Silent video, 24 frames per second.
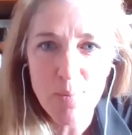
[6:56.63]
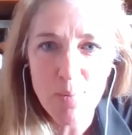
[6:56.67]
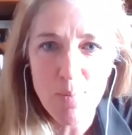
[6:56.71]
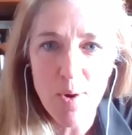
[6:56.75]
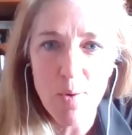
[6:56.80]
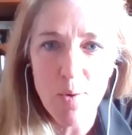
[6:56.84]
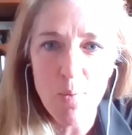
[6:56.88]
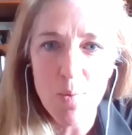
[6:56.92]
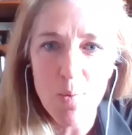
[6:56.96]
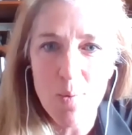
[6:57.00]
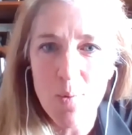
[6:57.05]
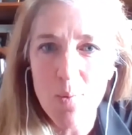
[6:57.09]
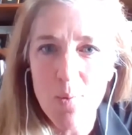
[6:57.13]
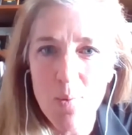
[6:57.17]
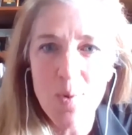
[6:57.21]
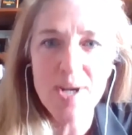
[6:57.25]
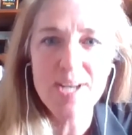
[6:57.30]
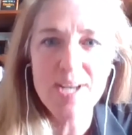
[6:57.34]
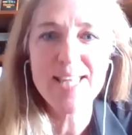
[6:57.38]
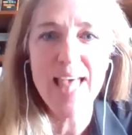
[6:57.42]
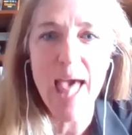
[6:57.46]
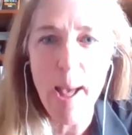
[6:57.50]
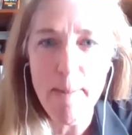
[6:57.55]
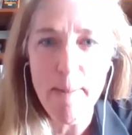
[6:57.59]
Well, well what
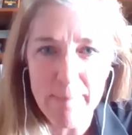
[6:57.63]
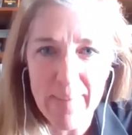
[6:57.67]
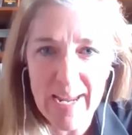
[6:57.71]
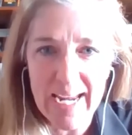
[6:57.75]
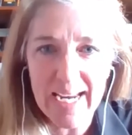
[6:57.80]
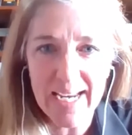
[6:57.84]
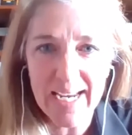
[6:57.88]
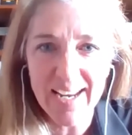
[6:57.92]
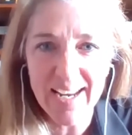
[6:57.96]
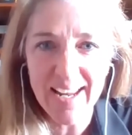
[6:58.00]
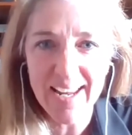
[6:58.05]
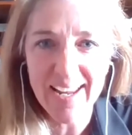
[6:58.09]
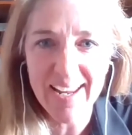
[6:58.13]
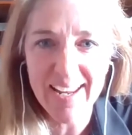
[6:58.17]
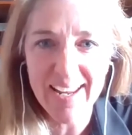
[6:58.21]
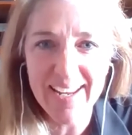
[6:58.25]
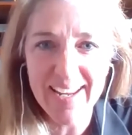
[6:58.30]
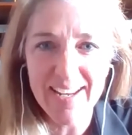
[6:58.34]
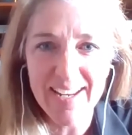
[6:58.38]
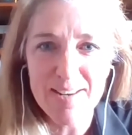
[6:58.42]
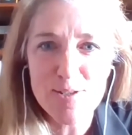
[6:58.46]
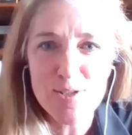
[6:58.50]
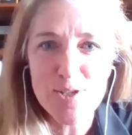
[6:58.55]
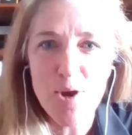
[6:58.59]
does that mean?
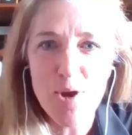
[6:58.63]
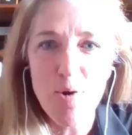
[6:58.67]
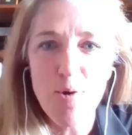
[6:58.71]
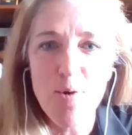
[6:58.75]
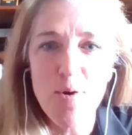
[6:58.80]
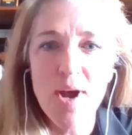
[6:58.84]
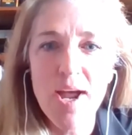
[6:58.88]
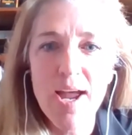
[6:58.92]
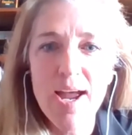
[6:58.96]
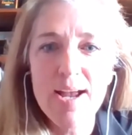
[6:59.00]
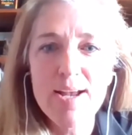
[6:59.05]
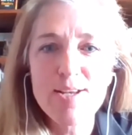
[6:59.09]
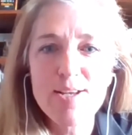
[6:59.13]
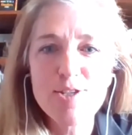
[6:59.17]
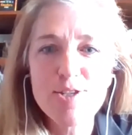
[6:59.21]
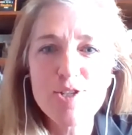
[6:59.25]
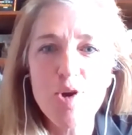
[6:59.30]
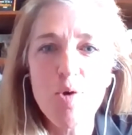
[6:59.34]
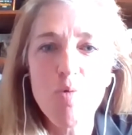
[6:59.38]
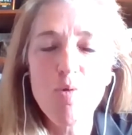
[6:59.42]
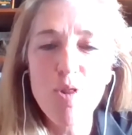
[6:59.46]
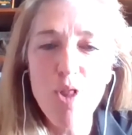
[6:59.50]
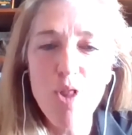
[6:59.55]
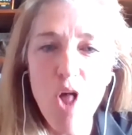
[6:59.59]
You know, so
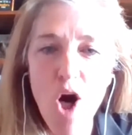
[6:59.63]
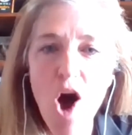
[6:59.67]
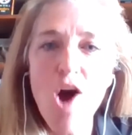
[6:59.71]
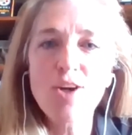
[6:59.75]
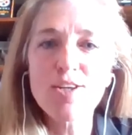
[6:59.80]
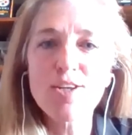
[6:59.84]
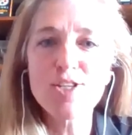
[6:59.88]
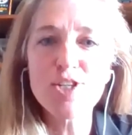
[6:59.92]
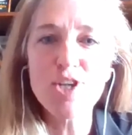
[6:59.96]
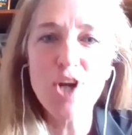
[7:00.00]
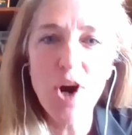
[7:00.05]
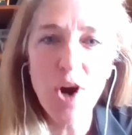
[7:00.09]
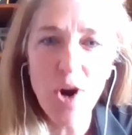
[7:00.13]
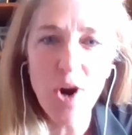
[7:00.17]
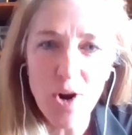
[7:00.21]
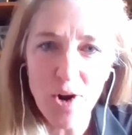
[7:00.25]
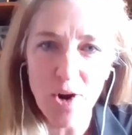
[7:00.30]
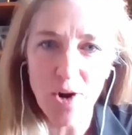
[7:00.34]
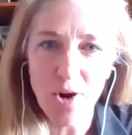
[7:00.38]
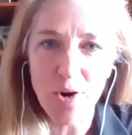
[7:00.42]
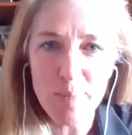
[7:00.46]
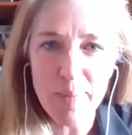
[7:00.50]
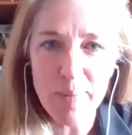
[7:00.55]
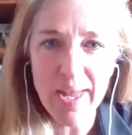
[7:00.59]
so long
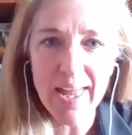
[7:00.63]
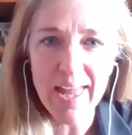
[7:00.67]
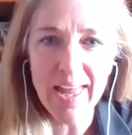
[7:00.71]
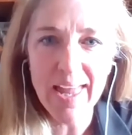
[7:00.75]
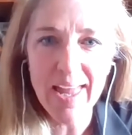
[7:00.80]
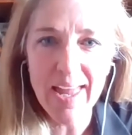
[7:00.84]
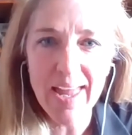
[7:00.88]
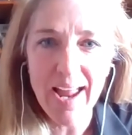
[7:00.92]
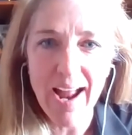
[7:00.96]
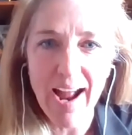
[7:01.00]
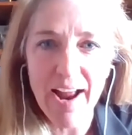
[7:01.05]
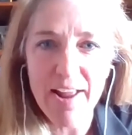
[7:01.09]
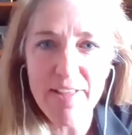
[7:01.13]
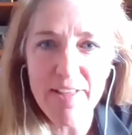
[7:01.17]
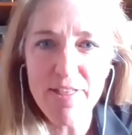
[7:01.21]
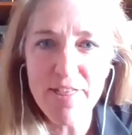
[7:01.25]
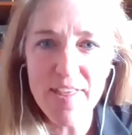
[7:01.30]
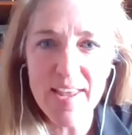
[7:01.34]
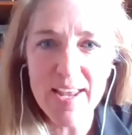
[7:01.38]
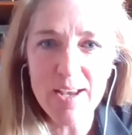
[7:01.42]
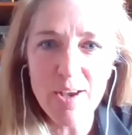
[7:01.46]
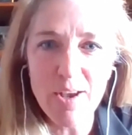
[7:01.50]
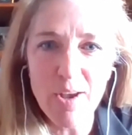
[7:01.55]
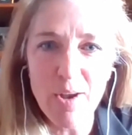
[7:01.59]
term, I
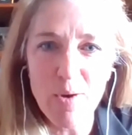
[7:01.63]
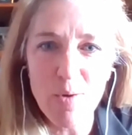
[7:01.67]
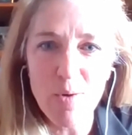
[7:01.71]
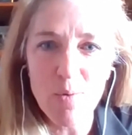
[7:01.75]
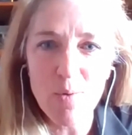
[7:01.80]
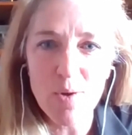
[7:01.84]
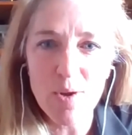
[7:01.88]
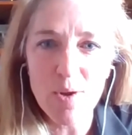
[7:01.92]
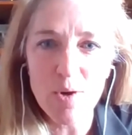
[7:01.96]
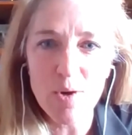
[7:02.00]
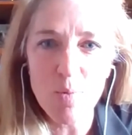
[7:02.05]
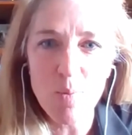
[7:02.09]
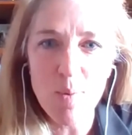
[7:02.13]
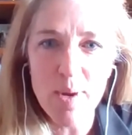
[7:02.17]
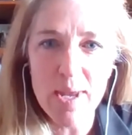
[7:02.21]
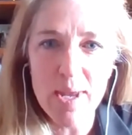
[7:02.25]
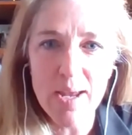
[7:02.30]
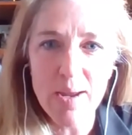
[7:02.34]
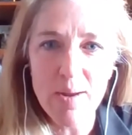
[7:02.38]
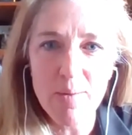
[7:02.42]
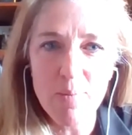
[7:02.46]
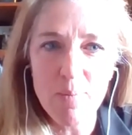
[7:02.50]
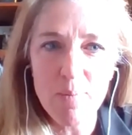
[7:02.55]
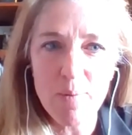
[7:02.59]
think you know
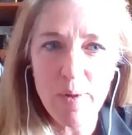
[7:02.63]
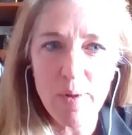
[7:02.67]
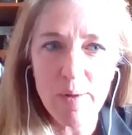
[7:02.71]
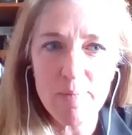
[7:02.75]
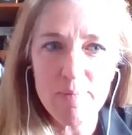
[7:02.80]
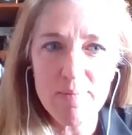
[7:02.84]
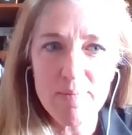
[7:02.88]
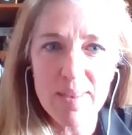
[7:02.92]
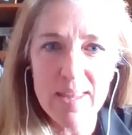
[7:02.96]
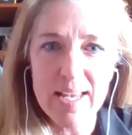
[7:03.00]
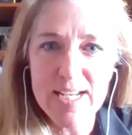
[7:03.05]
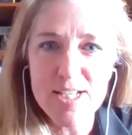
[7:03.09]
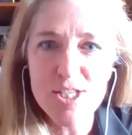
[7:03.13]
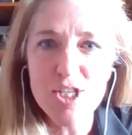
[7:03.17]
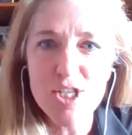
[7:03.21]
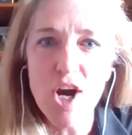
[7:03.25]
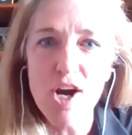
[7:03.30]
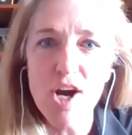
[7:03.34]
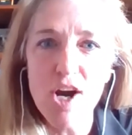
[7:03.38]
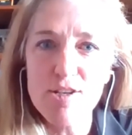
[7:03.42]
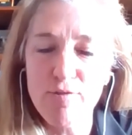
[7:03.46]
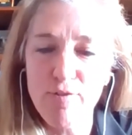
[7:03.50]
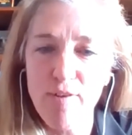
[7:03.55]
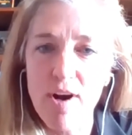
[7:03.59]
we these
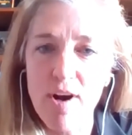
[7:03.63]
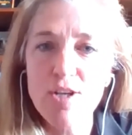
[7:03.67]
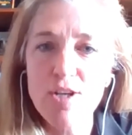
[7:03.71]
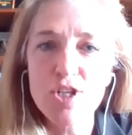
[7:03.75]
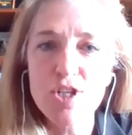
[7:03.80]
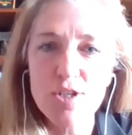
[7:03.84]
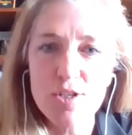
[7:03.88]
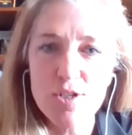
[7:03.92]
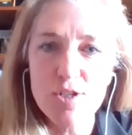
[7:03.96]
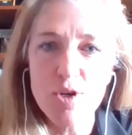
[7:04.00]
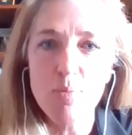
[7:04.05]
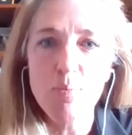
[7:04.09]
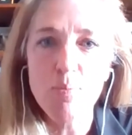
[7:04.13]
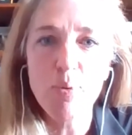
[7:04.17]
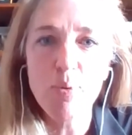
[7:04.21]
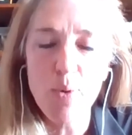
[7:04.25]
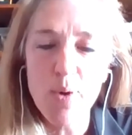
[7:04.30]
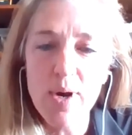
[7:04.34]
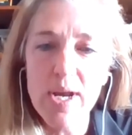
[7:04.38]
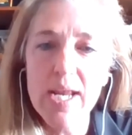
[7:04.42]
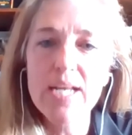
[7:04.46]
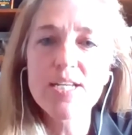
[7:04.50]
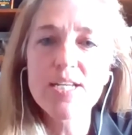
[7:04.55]
dogs' functions are pretty